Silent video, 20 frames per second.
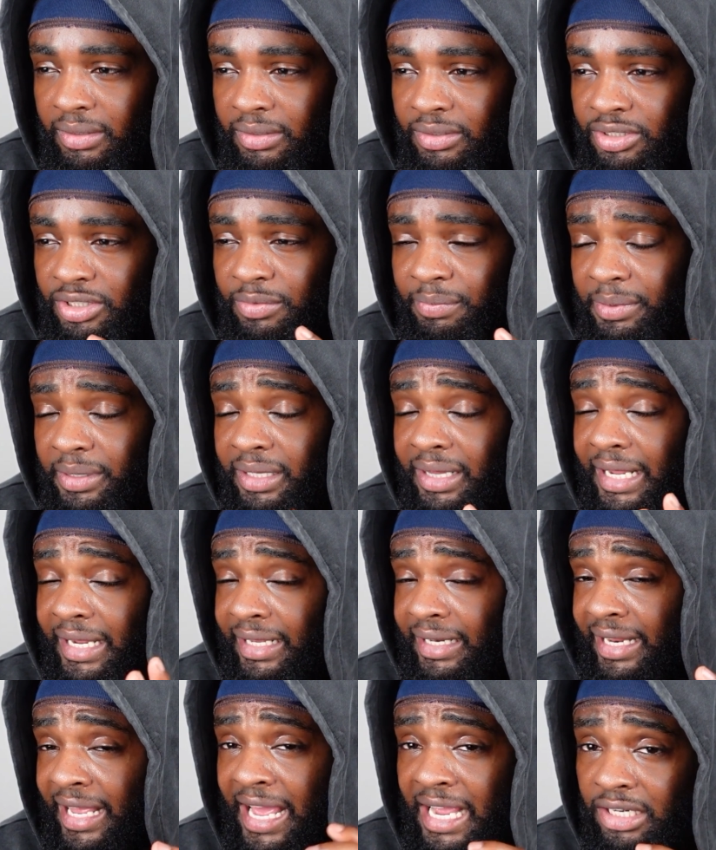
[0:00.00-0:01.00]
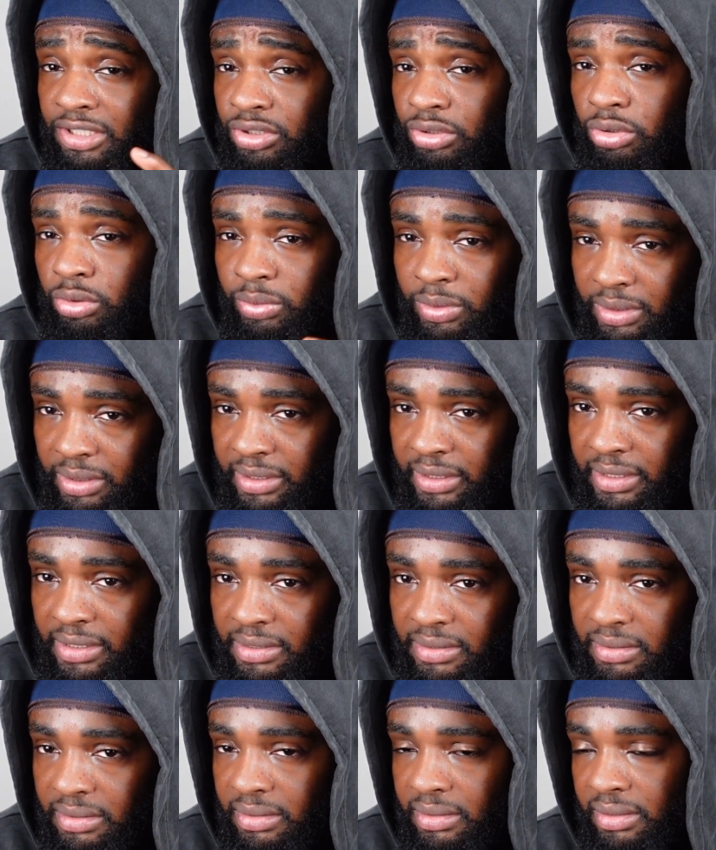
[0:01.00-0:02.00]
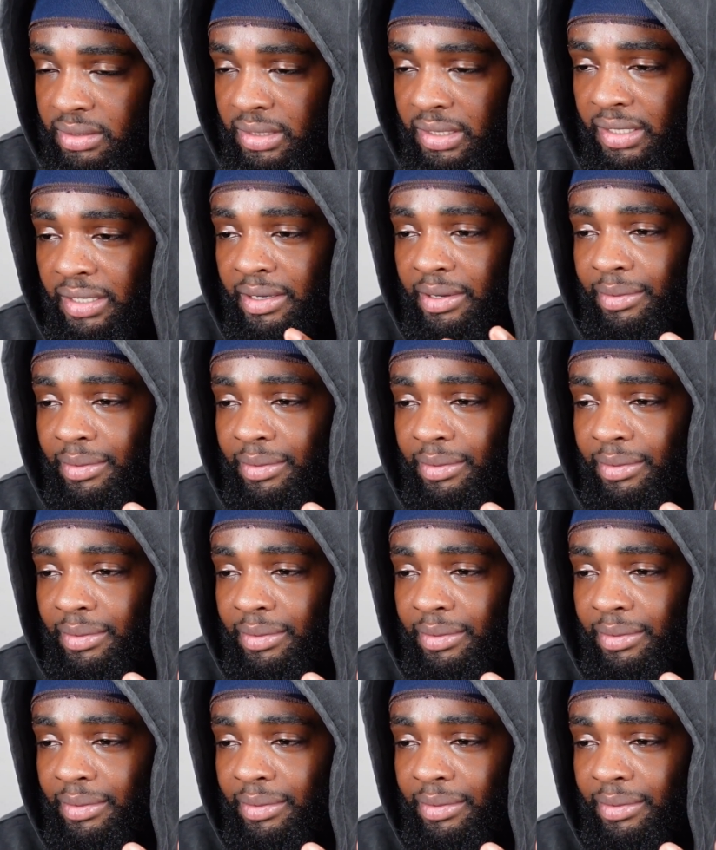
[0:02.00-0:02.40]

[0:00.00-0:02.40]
to be like an actual release,